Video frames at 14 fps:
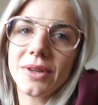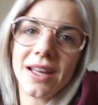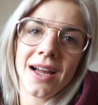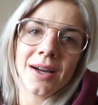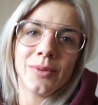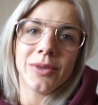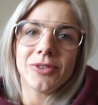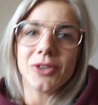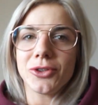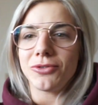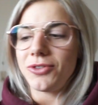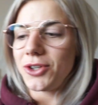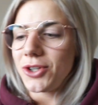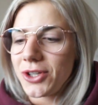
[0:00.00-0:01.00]
Uh, we've got a
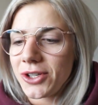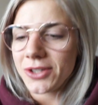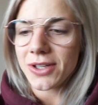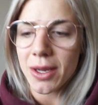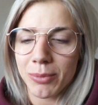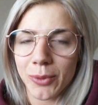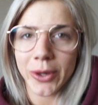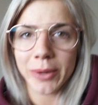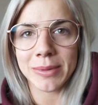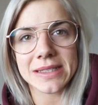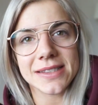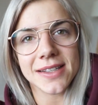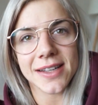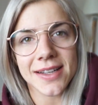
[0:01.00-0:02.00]
few
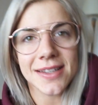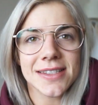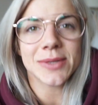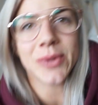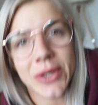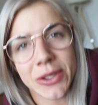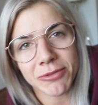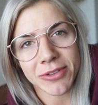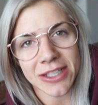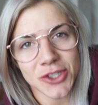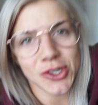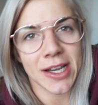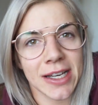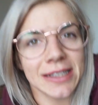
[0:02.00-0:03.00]
appointments today, so we're going to
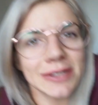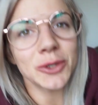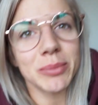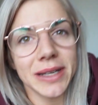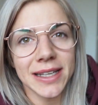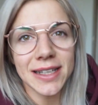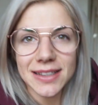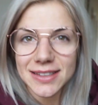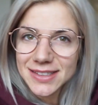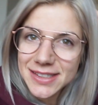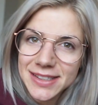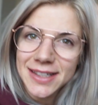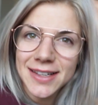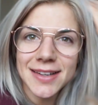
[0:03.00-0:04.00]
venture out a little
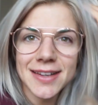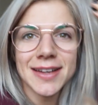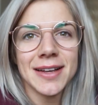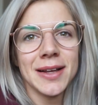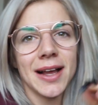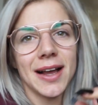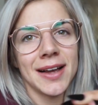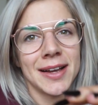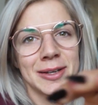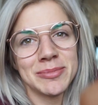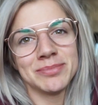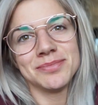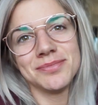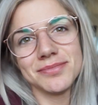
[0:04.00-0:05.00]
bit.
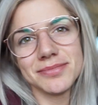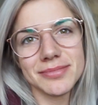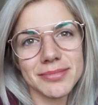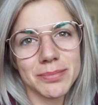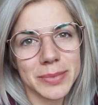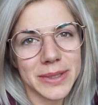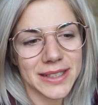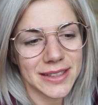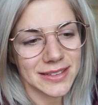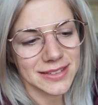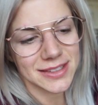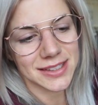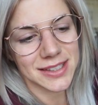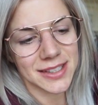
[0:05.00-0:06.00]
Um,
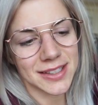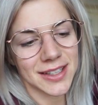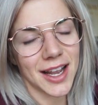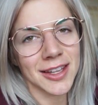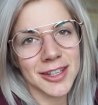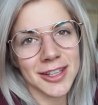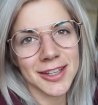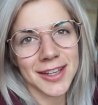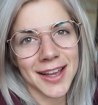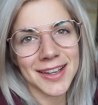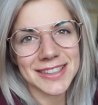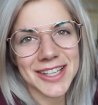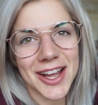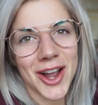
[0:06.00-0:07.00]
but other than
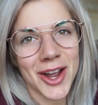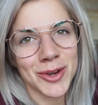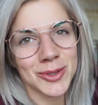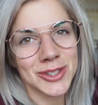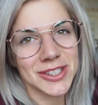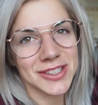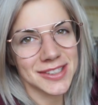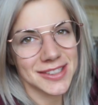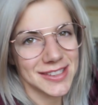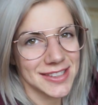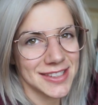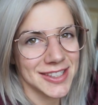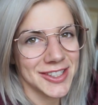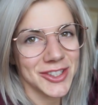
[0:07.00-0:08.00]
that, I will
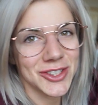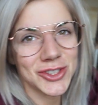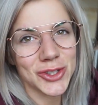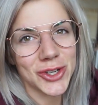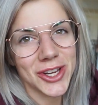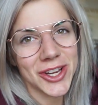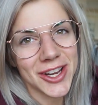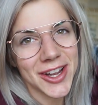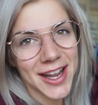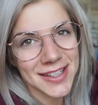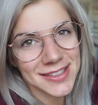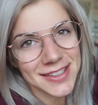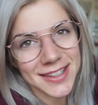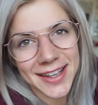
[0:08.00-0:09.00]
just show you
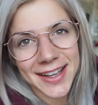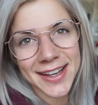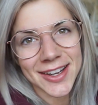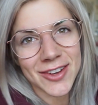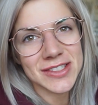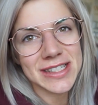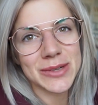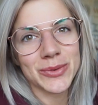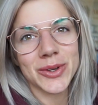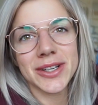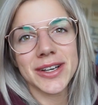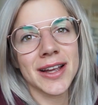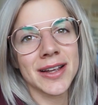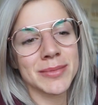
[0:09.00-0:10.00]
guys today, obviously,
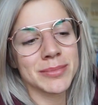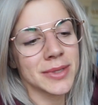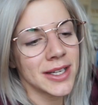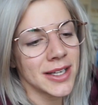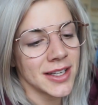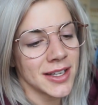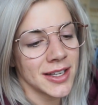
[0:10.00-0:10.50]
what I'm